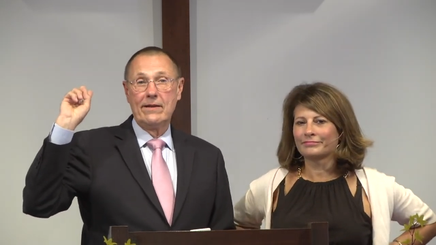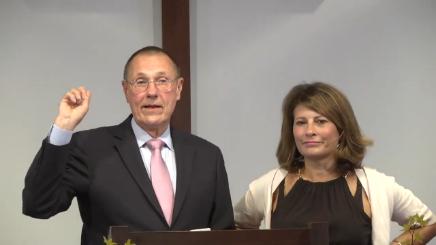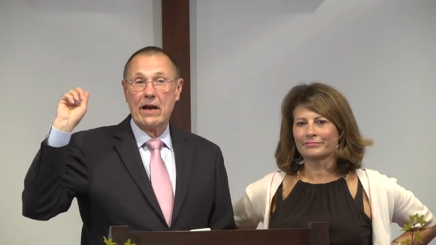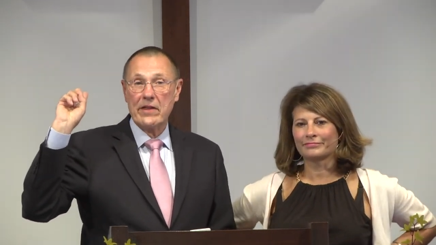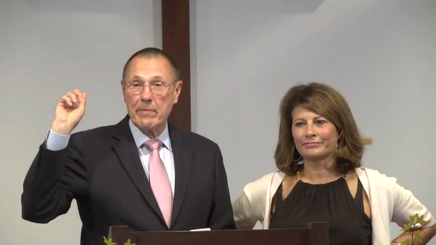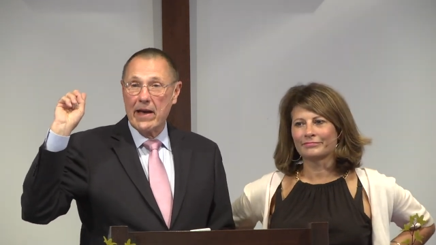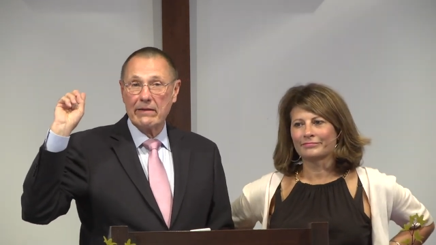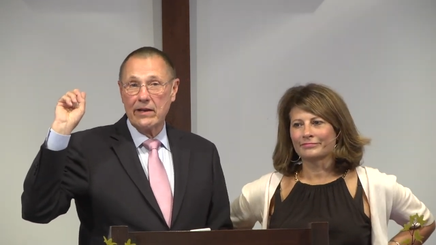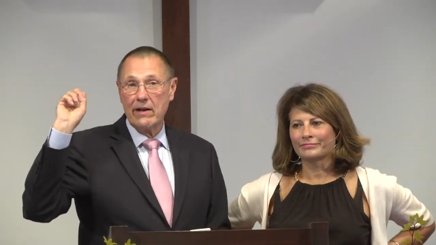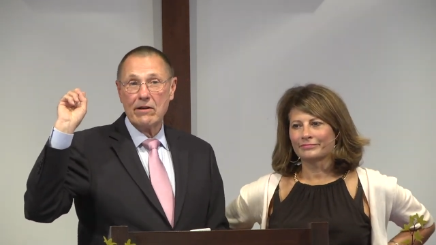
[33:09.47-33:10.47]
Speaker 1: Are they back
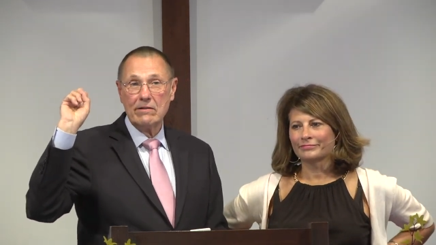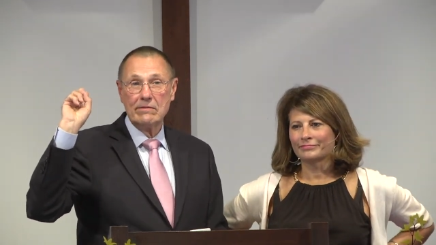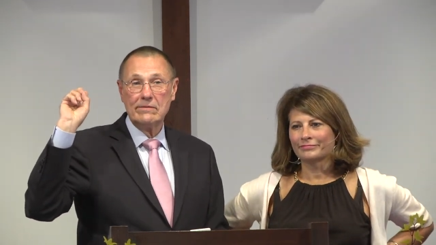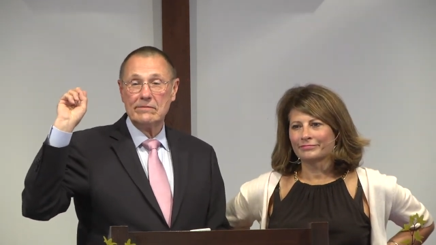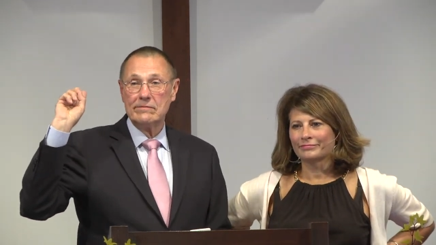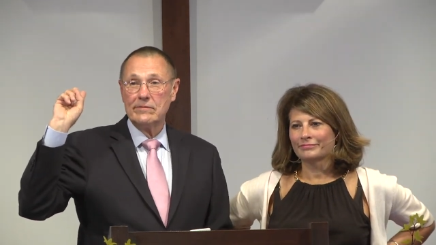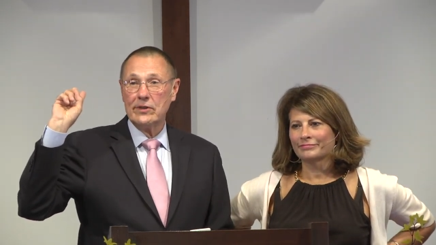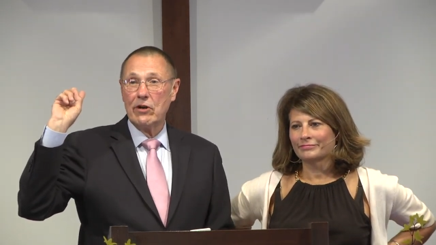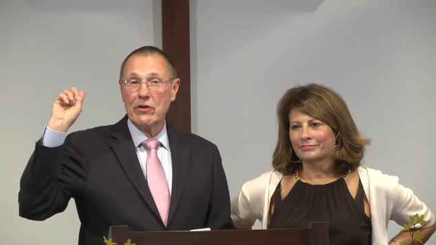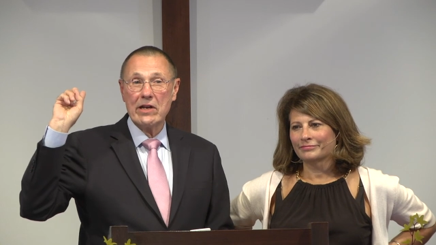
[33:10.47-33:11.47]
there?
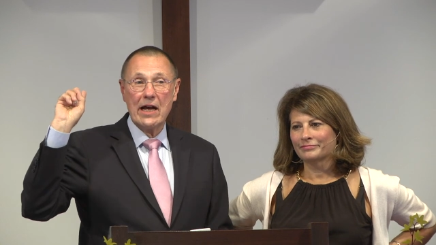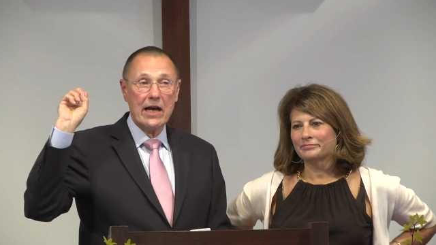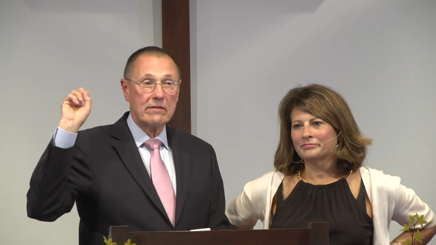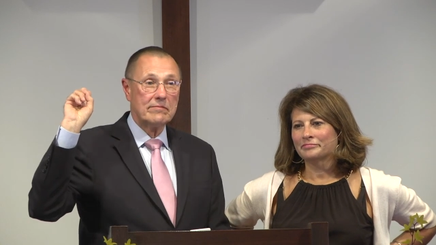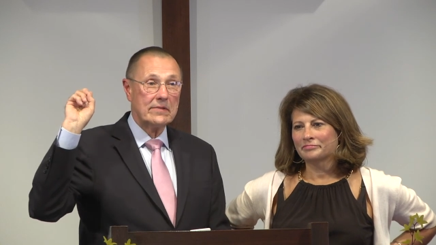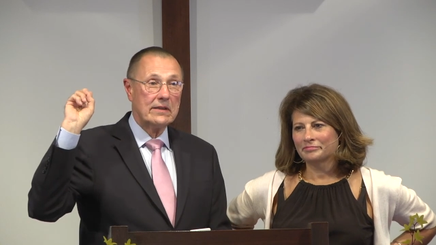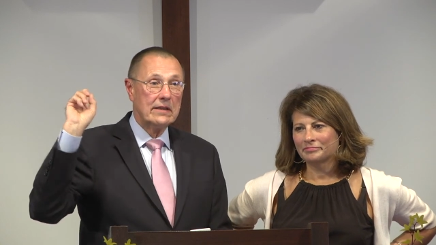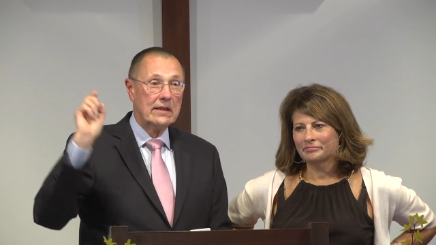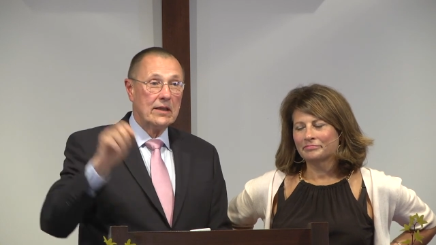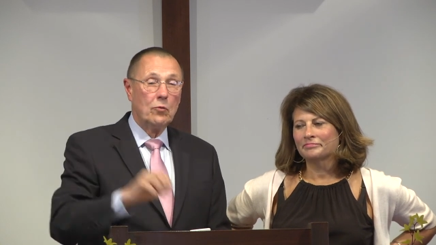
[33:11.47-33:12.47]
No, they're not.
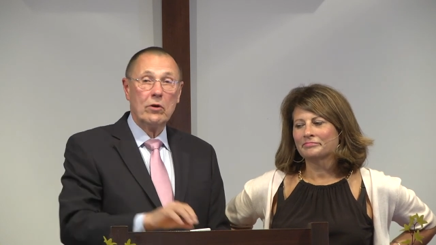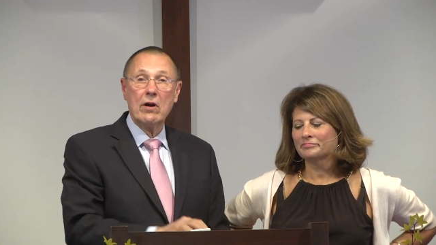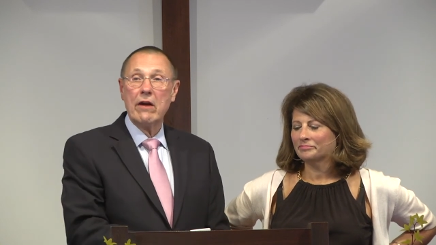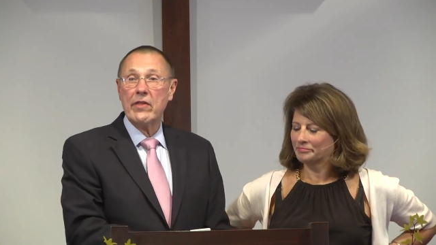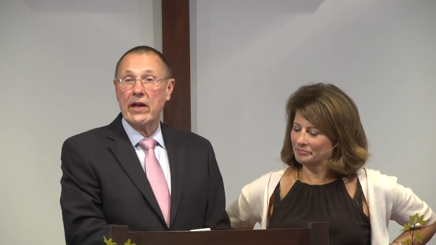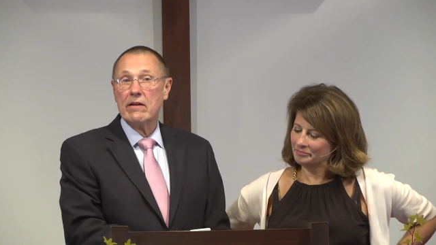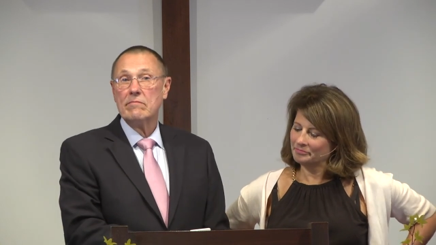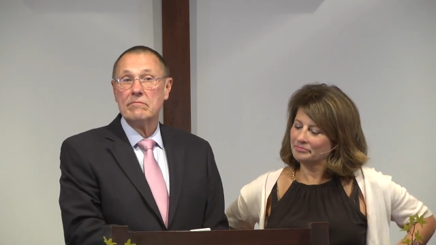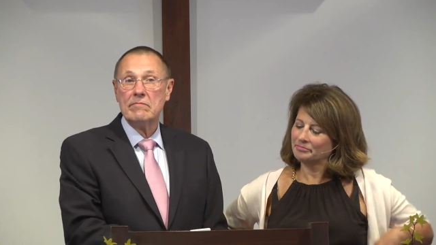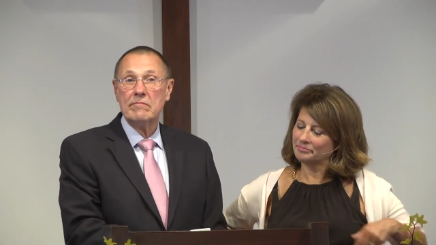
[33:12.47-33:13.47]
Where are they?
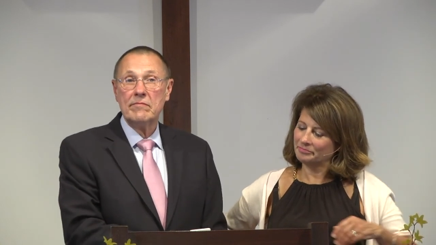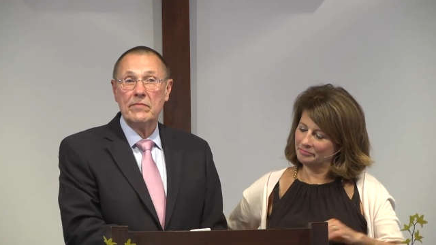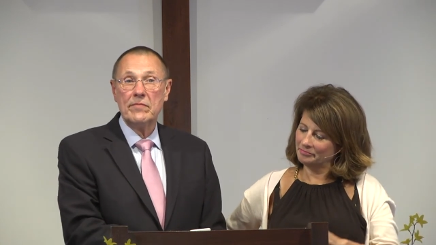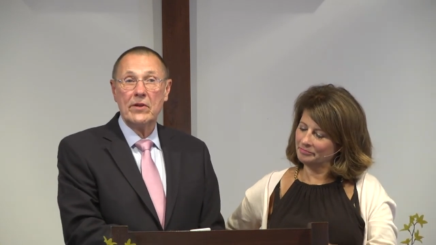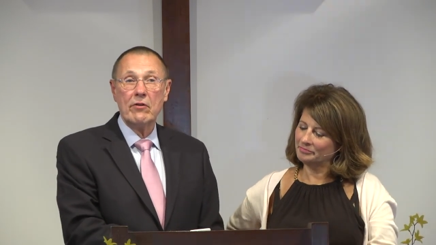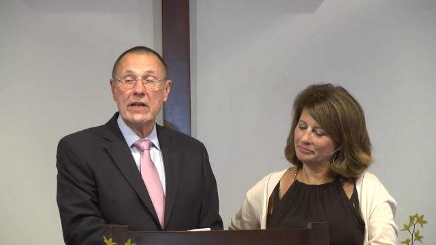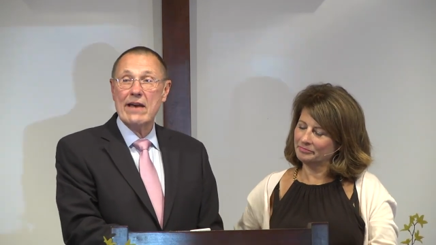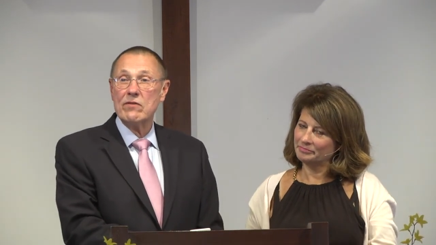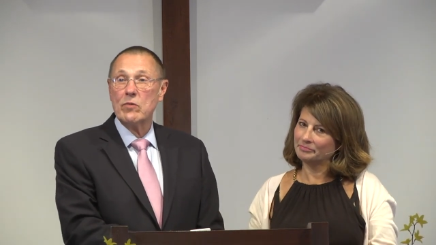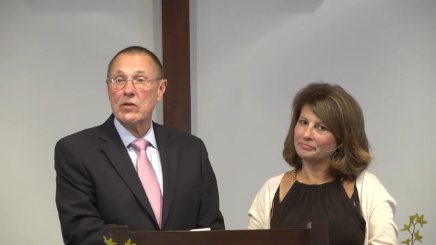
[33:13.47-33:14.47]
They're in
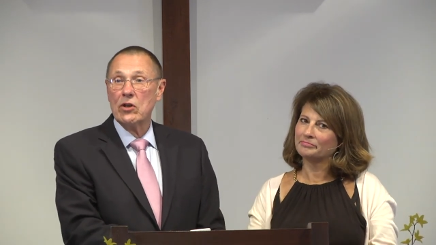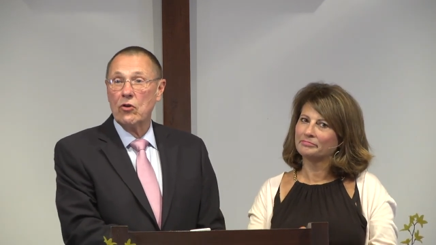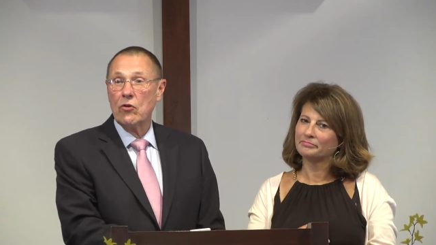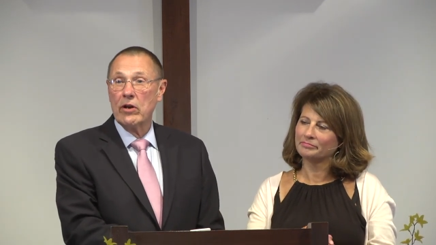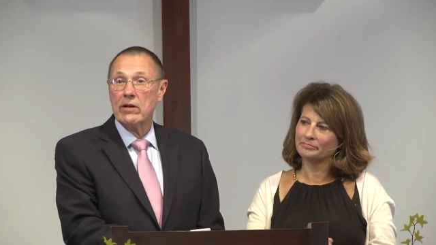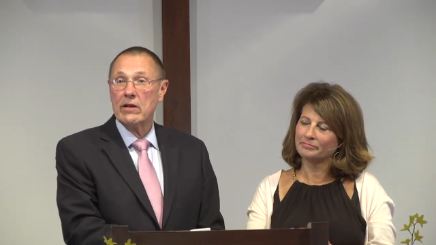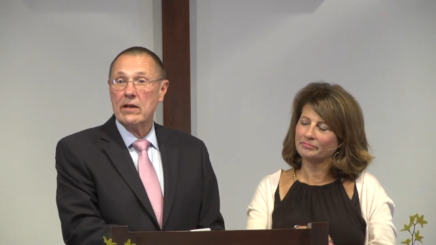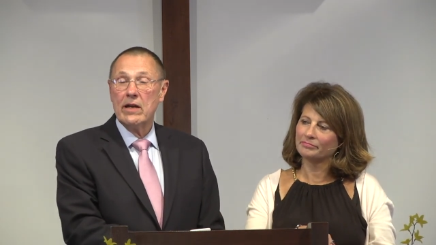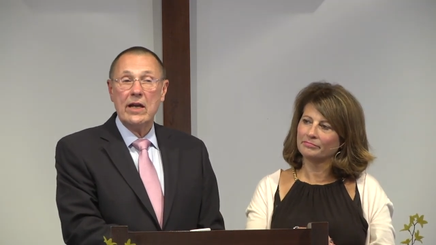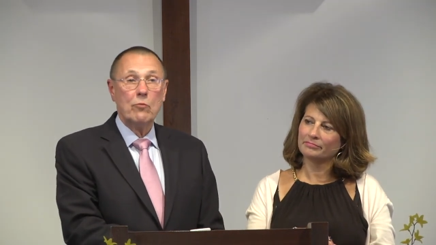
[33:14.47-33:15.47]
heaven with the Lord.
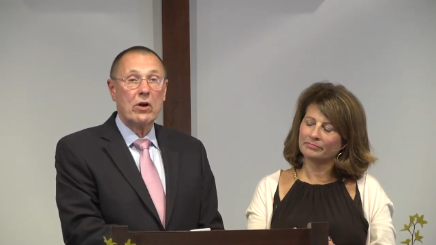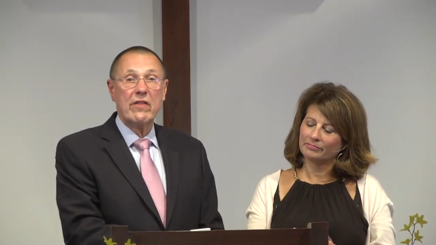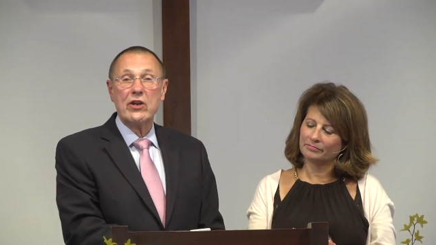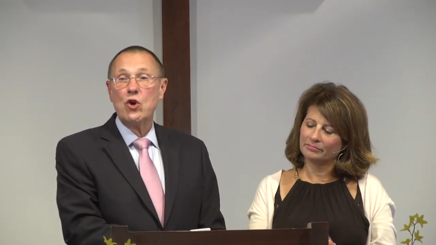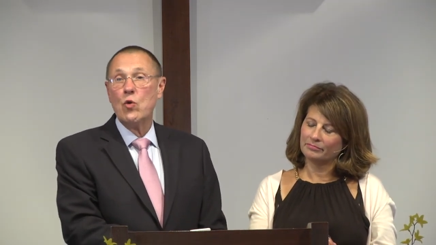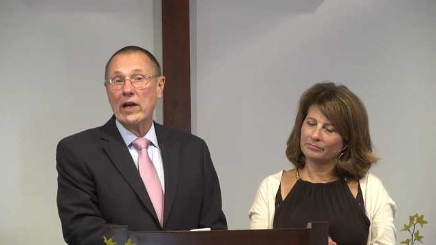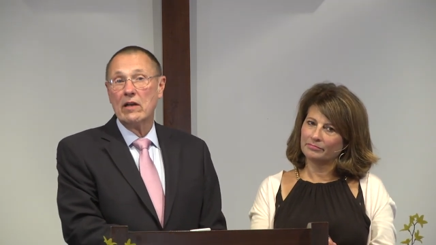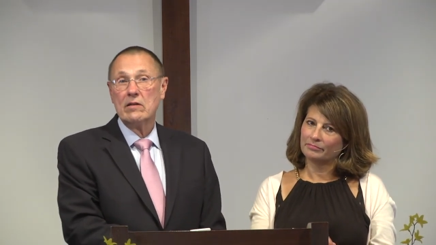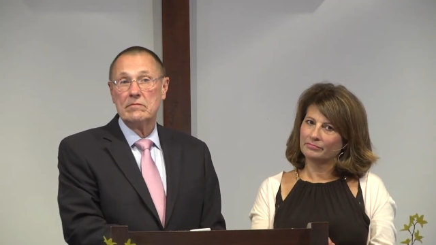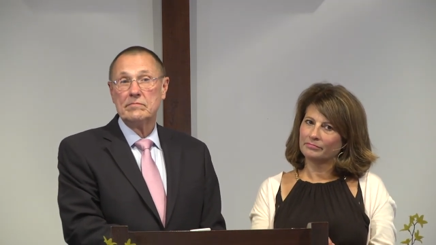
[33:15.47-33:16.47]
What are they doing?